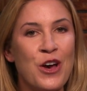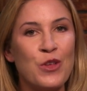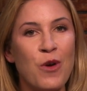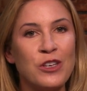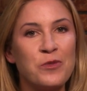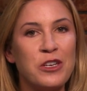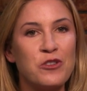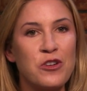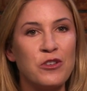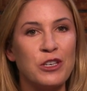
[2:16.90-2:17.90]
The Wall Street
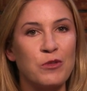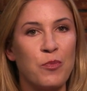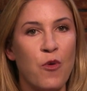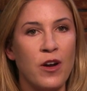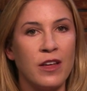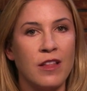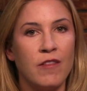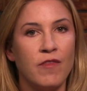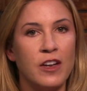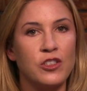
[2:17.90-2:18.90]
Journal is reporting
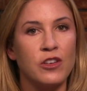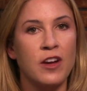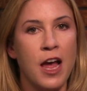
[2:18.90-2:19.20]
that venture